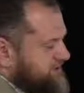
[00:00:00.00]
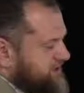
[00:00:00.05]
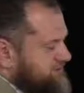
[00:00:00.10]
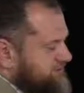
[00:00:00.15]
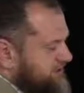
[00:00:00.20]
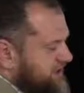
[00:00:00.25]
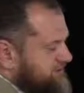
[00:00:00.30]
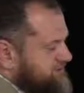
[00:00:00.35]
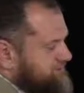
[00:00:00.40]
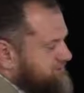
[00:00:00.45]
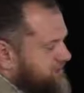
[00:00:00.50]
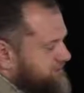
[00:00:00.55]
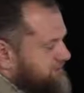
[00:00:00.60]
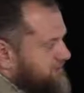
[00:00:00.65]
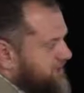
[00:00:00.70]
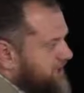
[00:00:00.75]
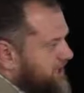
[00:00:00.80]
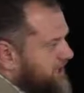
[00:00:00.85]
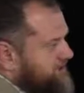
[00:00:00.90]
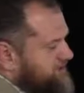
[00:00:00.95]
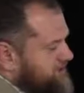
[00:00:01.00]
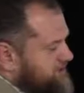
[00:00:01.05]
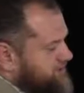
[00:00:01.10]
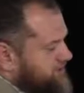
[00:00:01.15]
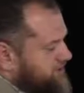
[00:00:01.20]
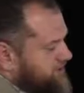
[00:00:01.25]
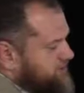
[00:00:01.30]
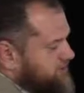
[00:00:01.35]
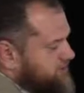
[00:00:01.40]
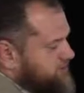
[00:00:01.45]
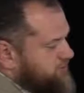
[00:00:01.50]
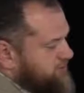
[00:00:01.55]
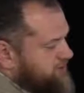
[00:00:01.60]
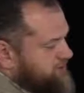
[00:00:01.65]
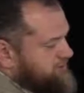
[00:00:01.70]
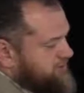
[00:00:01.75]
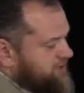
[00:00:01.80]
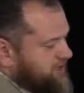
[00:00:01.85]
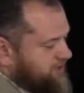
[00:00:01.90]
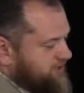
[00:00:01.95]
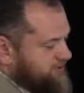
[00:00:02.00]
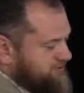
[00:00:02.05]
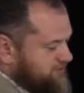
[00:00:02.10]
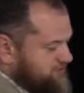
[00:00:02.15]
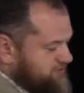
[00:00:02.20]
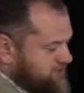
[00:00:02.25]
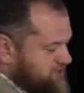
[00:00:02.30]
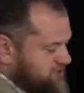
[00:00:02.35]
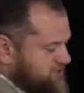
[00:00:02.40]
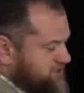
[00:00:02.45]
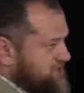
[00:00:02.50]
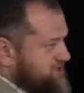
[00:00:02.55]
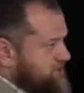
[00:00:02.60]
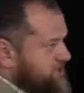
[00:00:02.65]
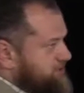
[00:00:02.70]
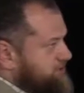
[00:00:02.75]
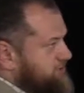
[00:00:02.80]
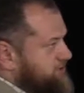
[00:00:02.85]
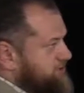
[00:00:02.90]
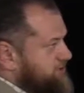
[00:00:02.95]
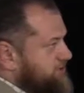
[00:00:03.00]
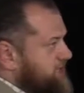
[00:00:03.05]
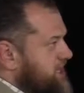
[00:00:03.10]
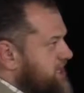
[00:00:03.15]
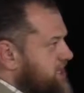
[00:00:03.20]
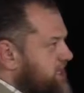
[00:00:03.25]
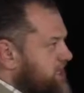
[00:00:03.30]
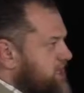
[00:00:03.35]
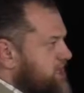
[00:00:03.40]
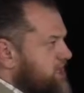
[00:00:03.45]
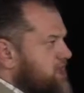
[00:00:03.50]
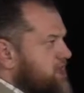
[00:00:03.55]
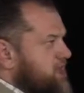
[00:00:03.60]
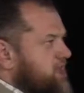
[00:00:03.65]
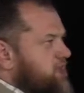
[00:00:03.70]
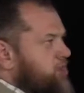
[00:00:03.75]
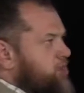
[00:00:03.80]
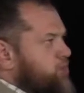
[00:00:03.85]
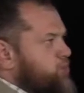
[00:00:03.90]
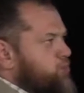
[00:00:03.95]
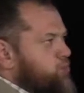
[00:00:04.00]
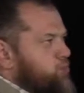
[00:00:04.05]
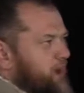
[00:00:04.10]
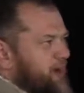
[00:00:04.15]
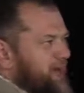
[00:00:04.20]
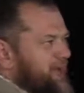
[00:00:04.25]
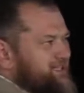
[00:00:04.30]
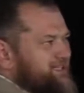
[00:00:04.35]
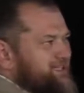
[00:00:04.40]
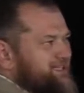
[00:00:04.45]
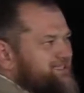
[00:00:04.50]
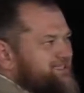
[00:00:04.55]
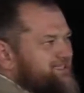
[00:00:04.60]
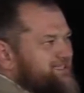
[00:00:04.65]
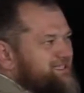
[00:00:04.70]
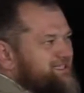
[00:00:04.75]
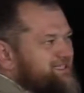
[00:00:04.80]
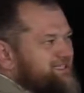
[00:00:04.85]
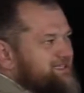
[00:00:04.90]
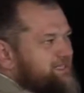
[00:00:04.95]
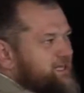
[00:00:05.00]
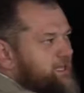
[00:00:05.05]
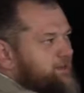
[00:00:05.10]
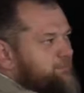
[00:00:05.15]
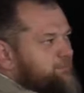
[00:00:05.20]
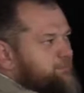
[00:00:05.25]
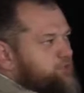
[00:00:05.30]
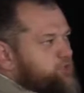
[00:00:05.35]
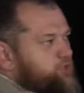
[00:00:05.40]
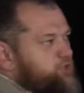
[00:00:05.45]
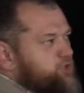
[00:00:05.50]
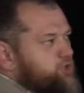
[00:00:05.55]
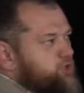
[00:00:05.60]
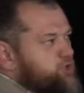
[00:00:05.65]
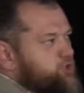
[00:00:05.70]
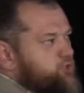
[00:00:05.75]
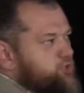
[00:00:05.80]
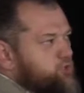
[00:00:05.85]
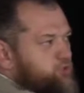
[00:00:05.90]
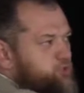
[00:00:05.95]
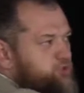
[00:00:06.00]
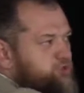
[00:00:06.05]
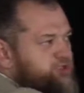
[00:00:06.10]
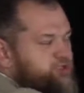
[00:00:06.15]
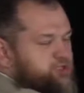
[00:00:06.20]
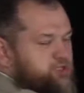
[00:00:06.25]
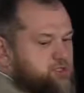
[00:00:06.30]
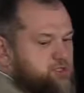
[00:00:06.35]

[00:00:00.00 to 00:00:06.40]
sometimes people ask me, whenever I give them these examples, why does Islam put the rules